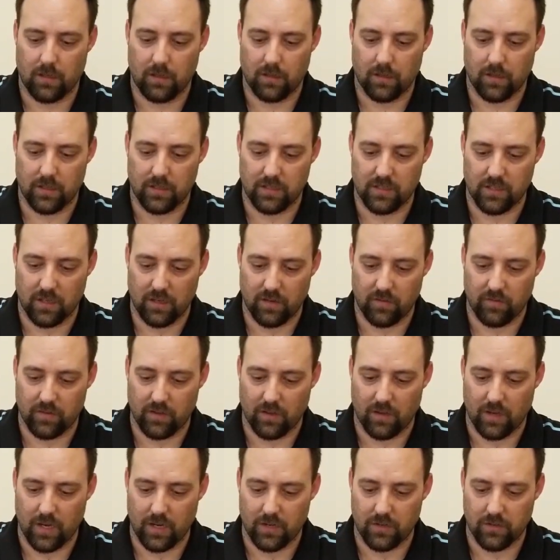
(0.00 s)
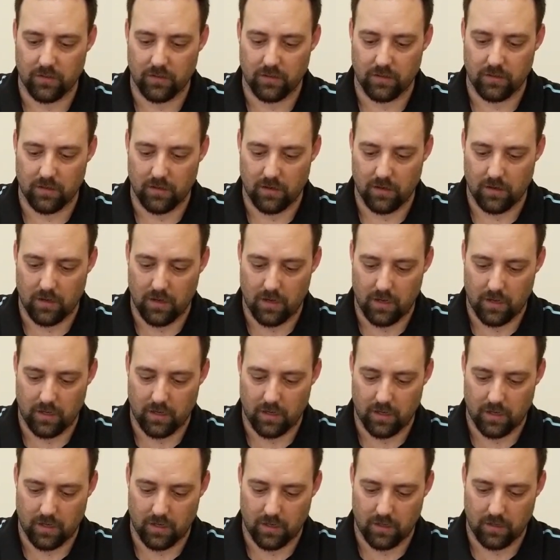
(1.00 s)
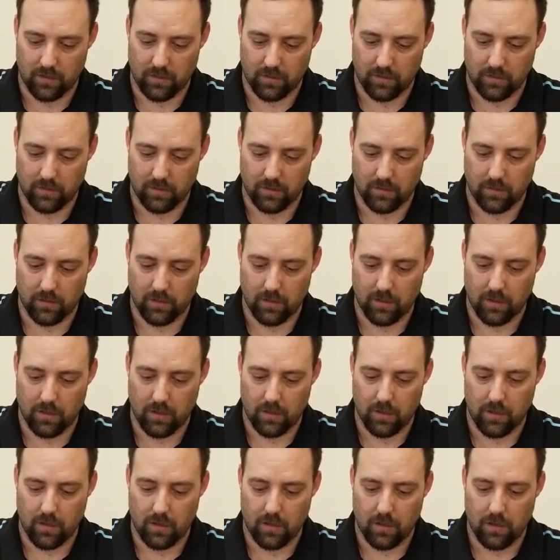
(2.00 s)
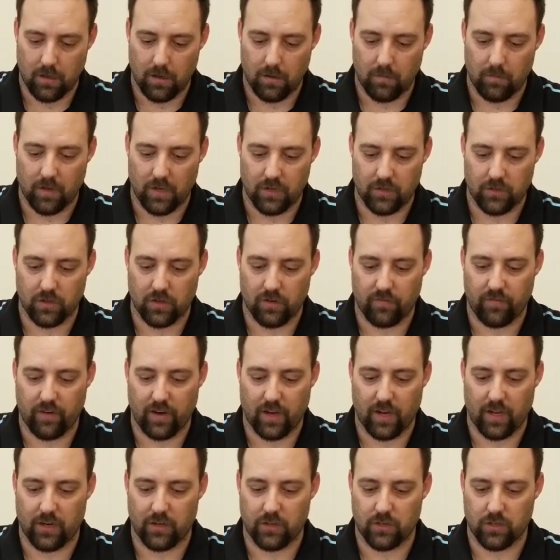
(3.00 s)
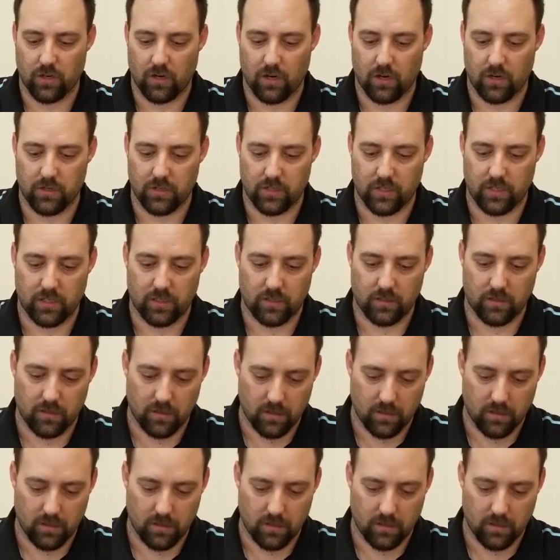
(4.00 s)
if they'll actually turn on here. I'm not sure if I got to charge it.